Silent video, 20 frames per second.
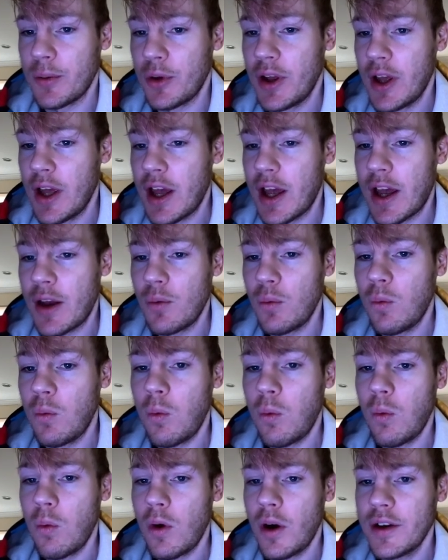And
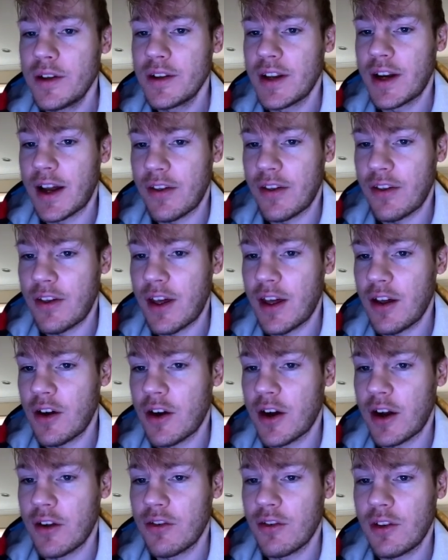what did I say? All right,
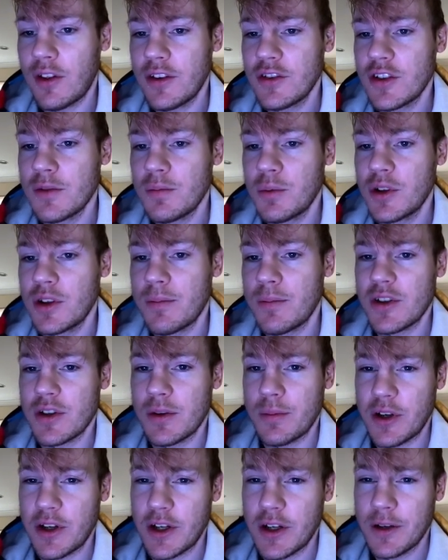so let's just put the bishop
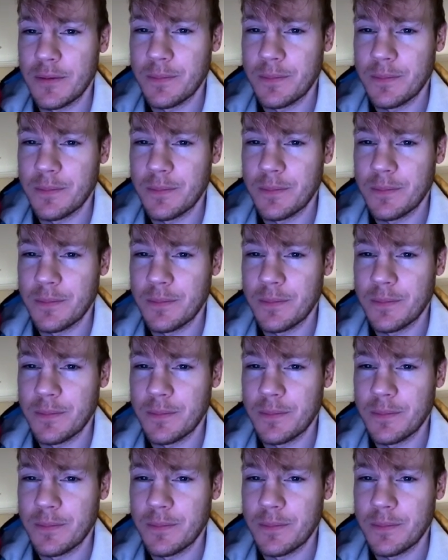here.